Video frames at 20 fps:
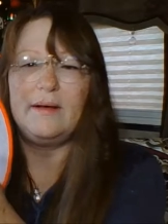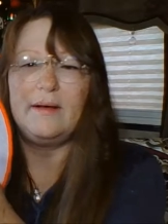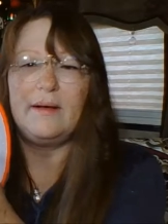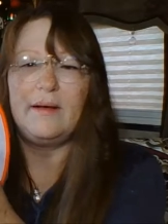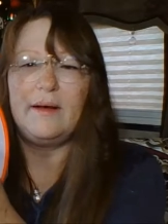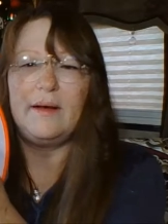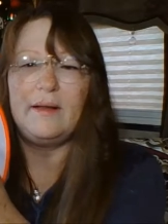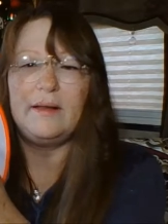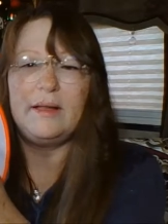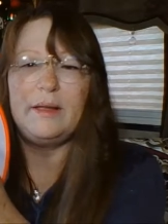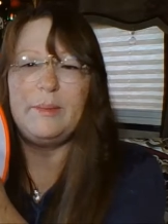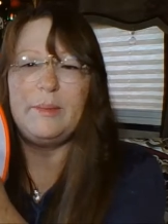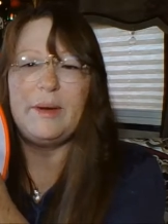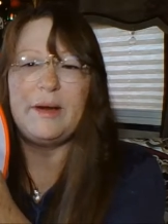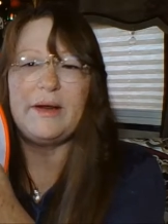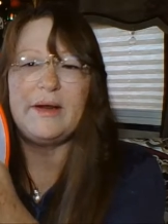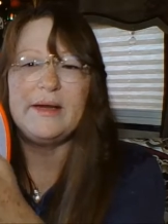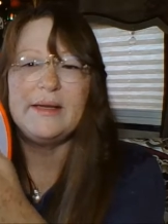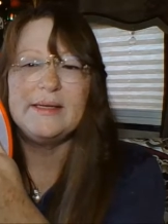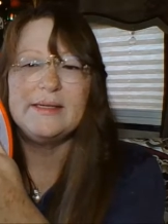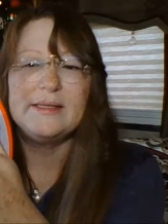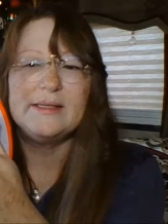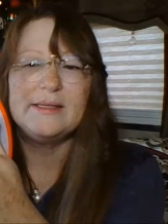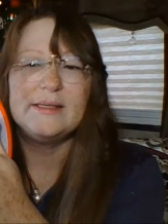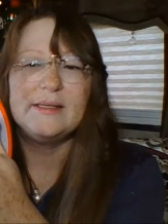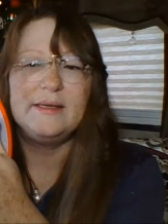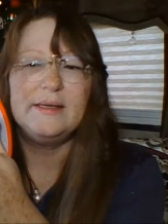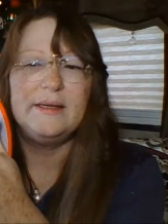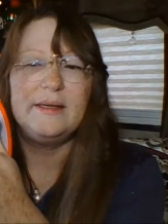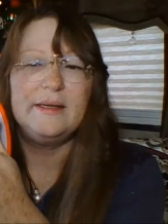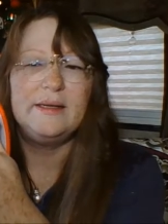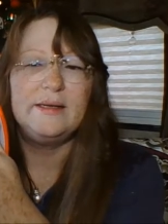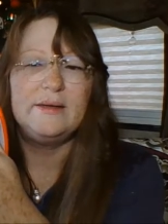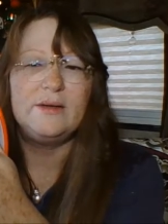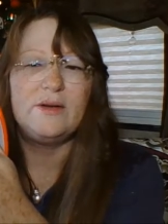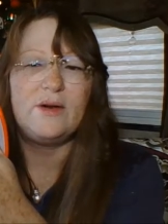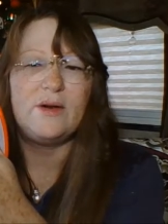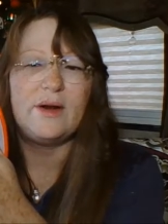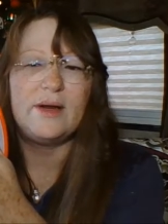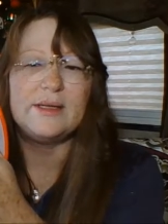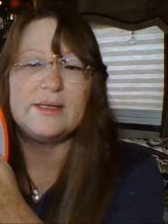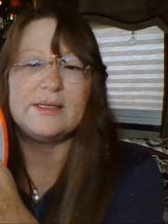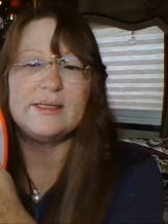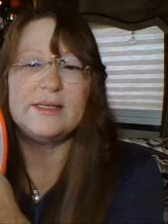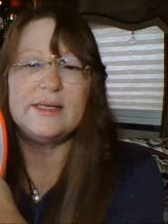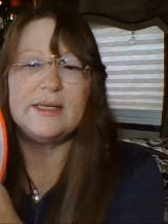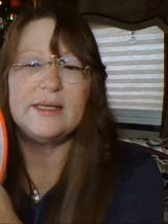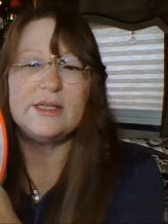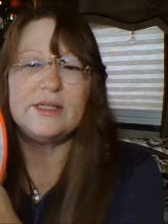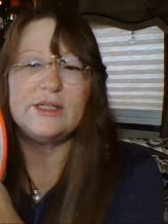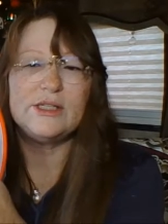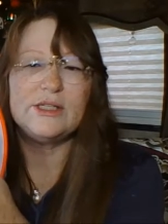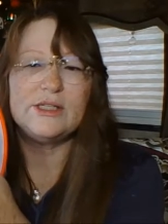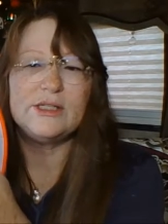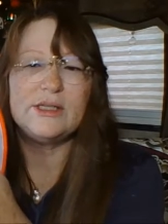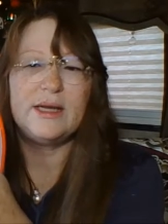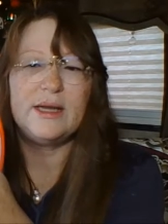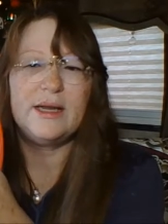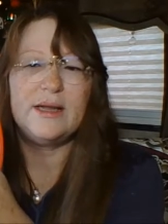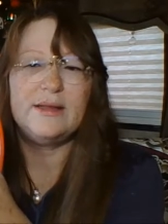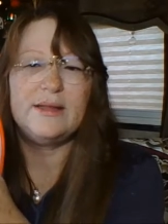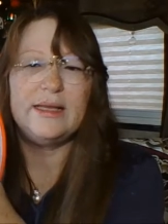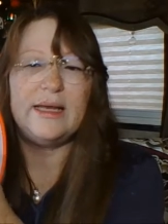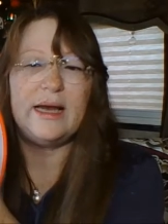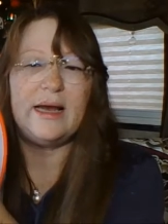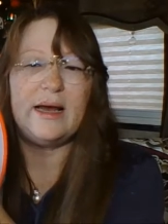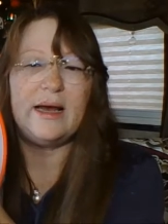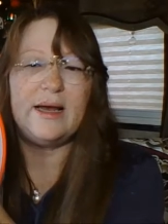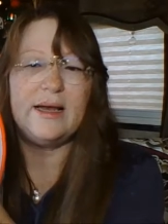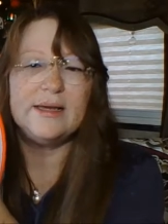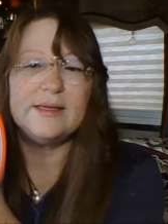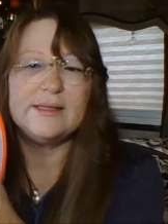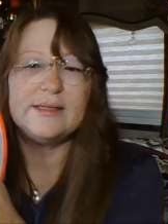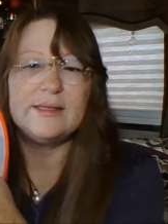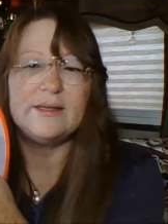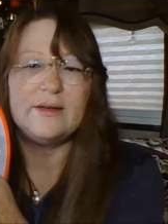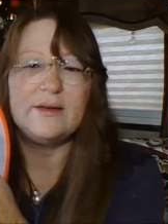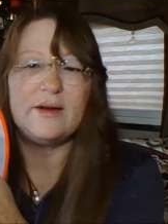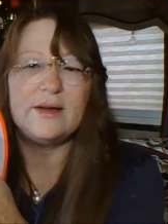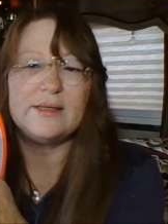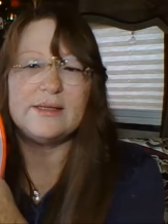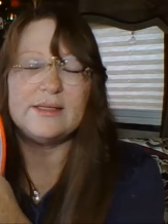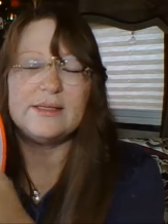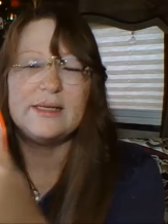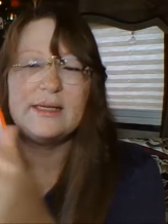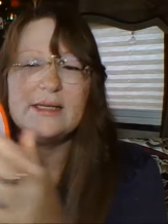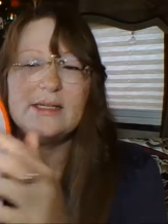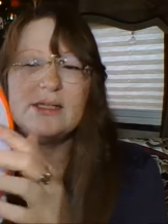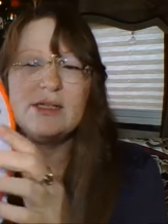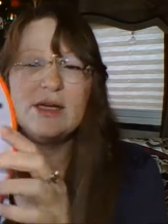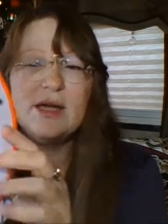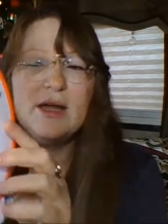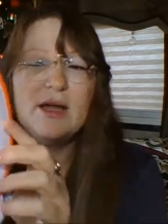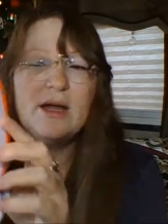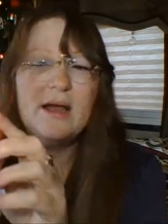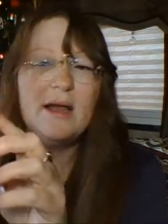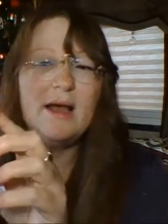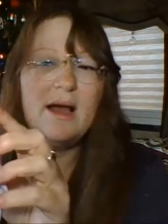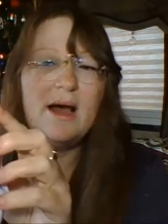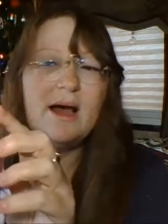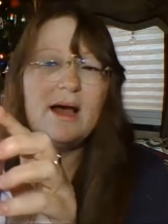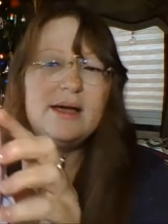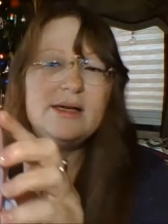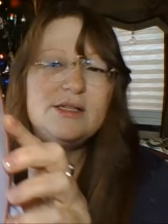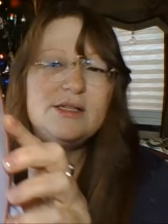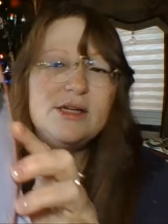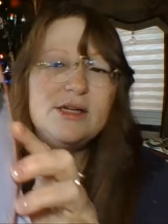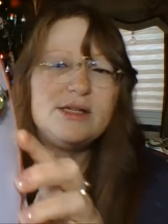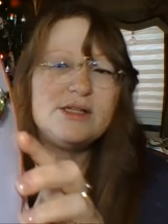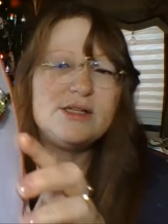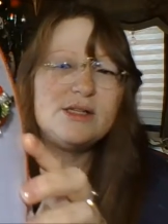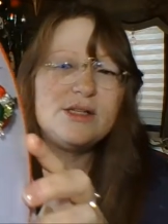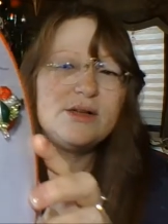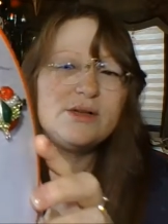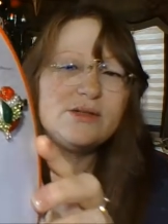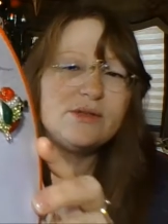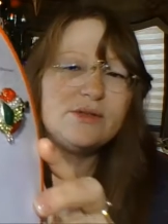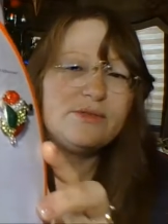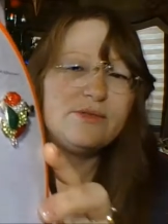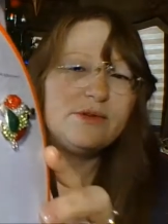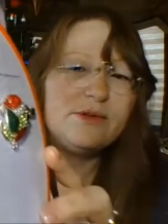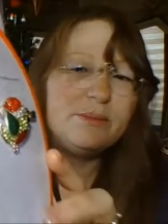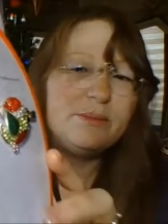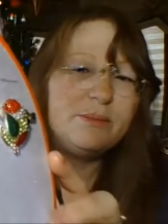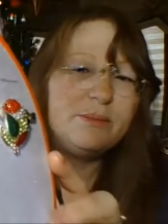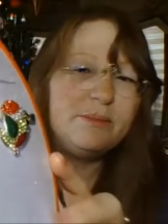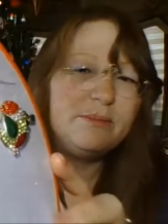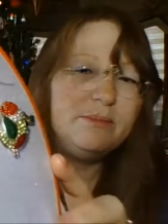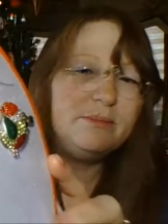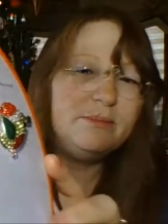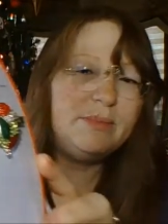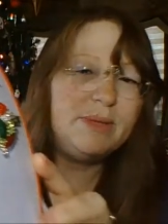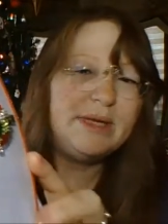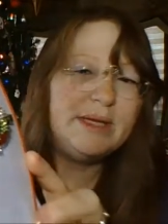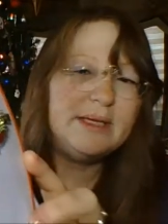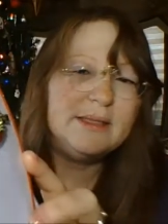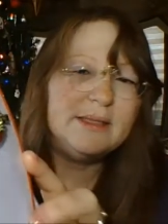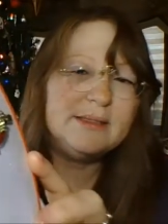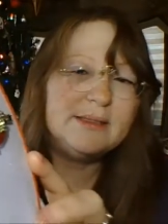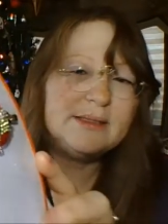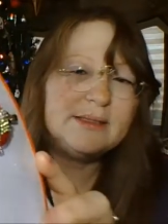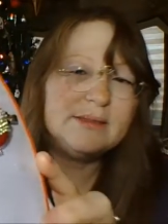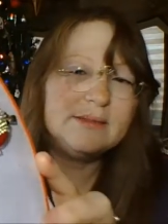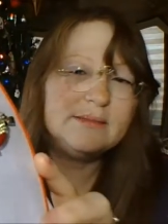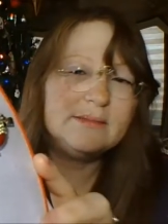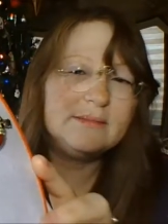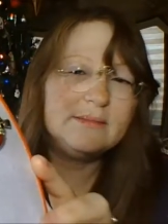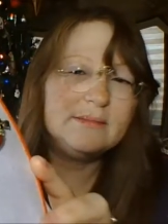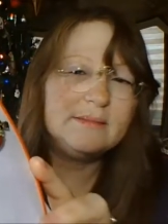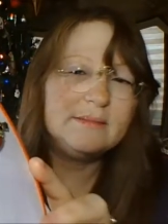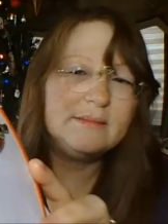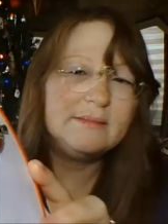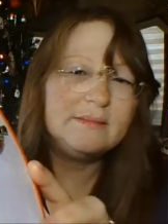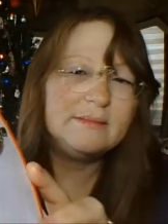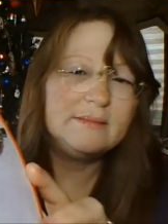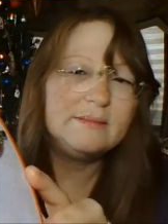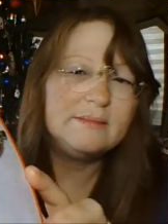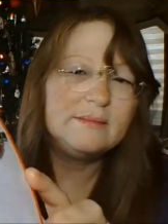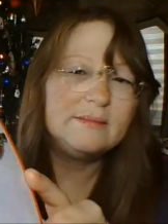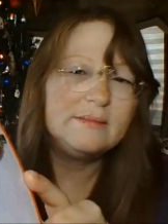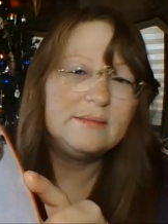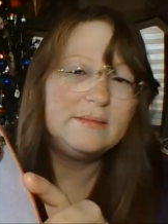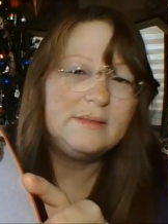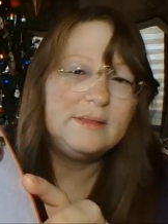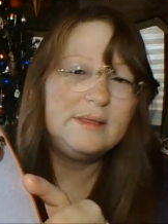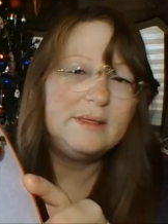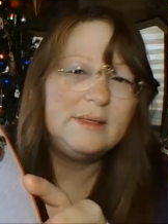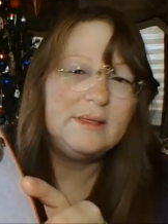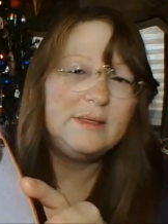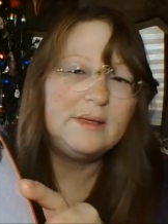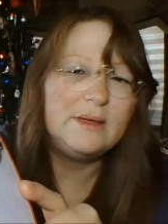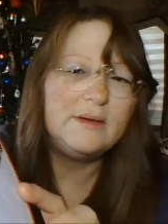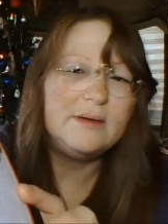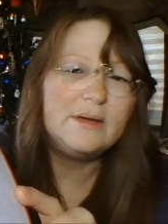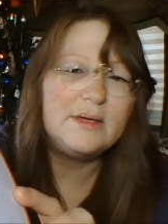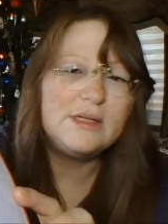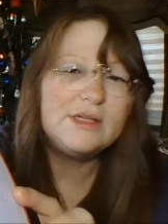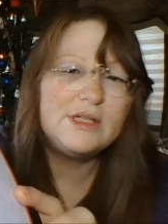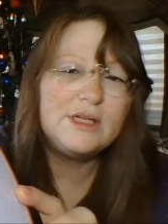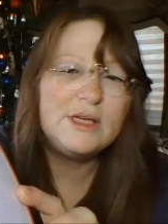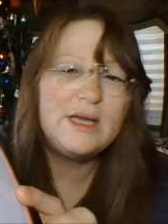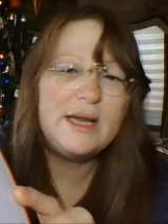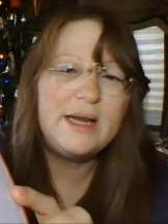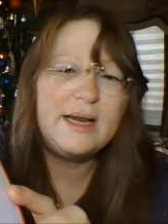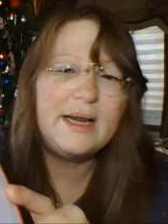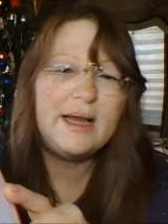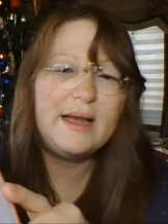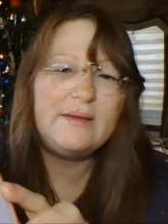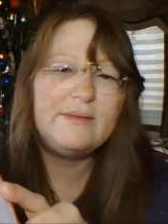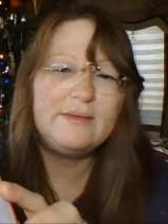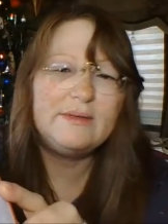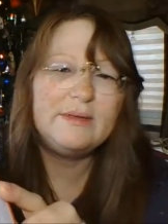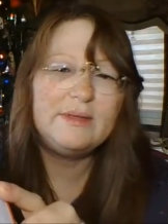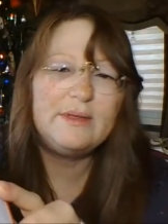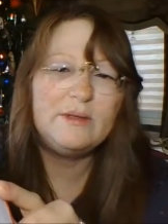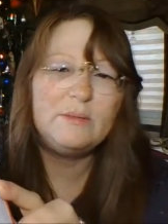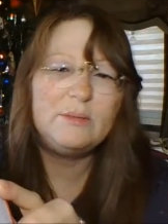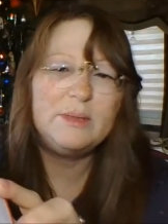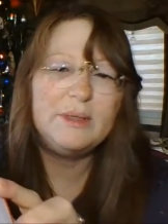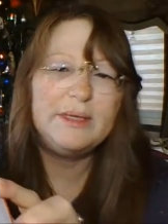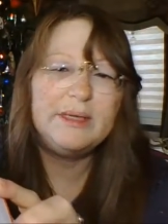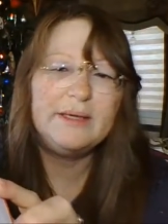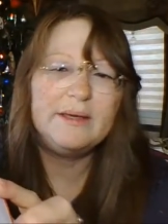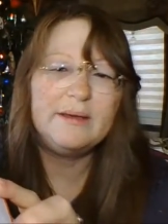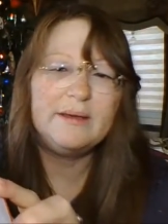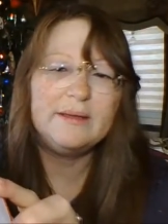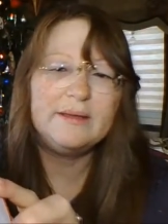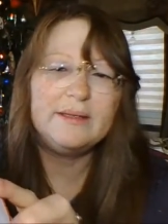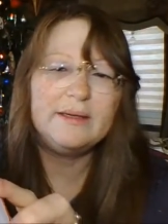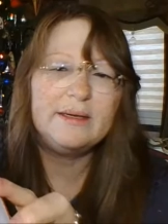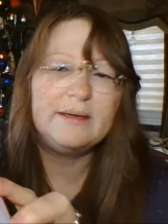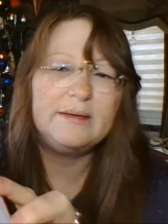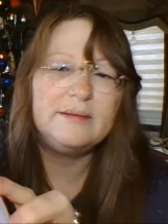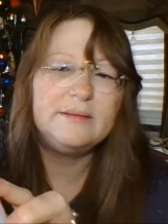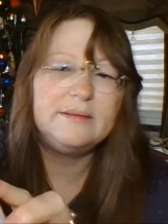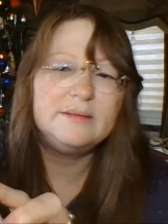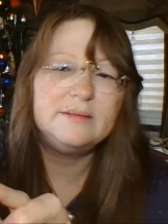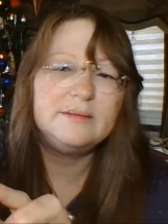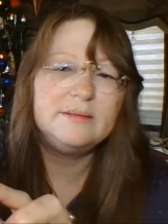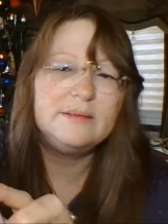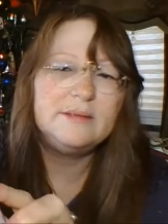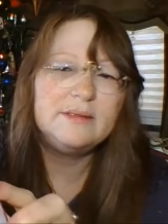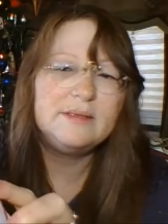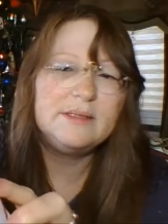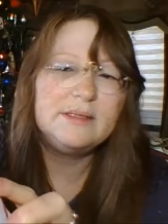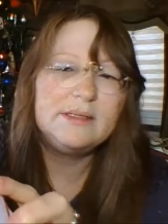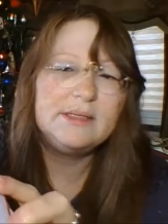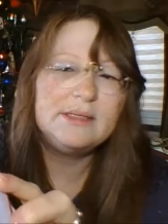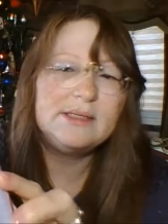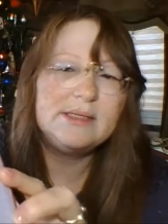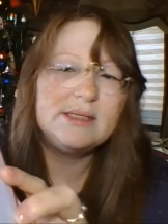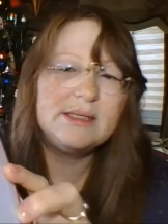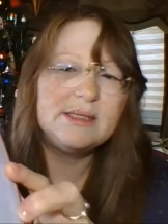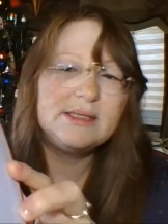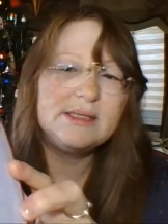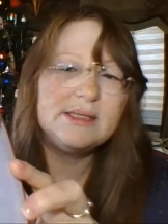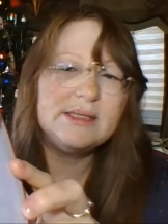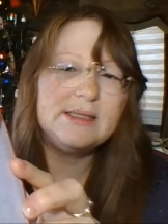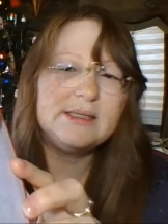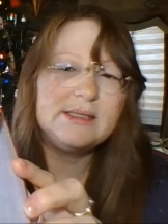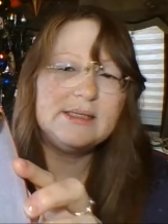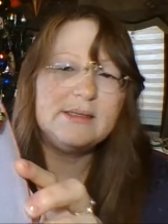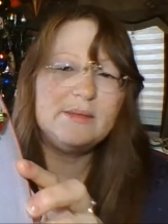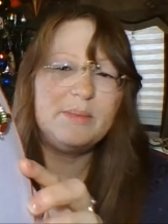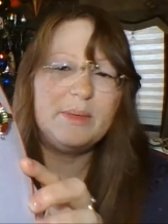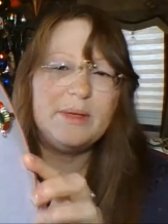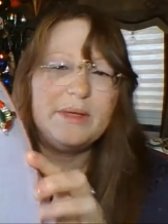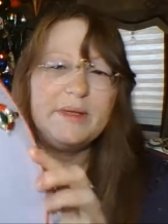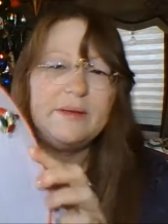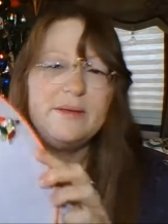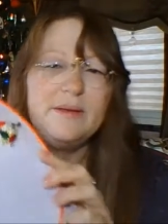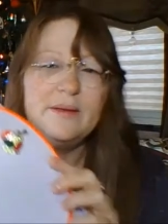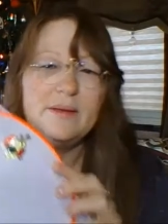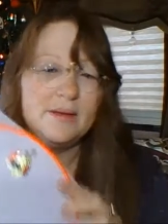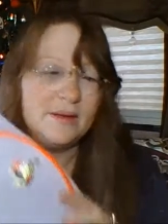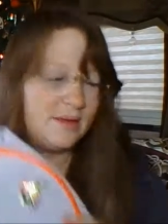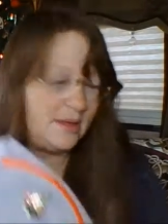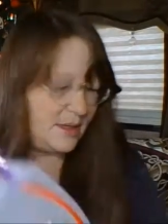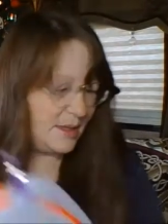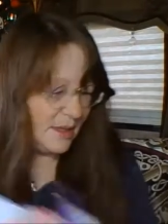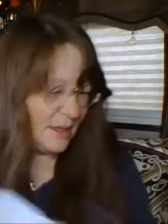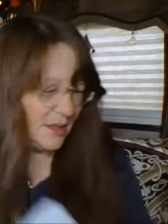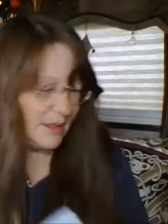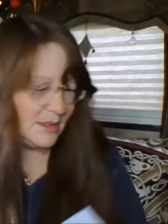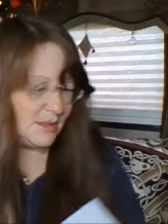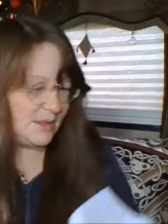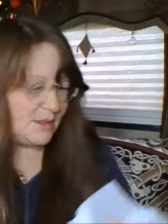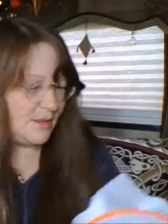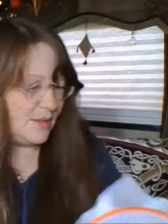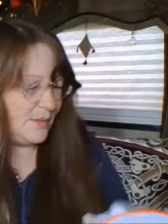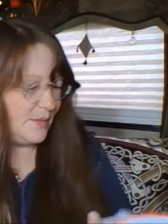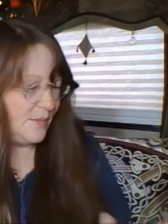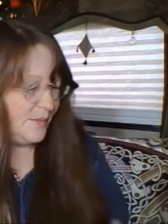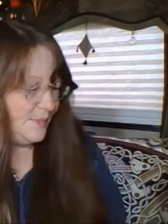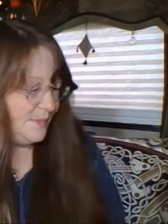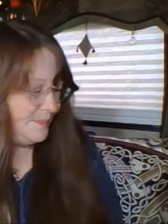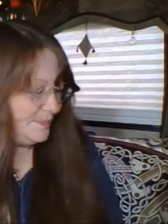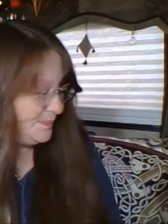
holly berries in cross stitch and the eyes in cross stitch, I changed those for beads, you know, because you got to have a little bling on there, just a teensy bit. So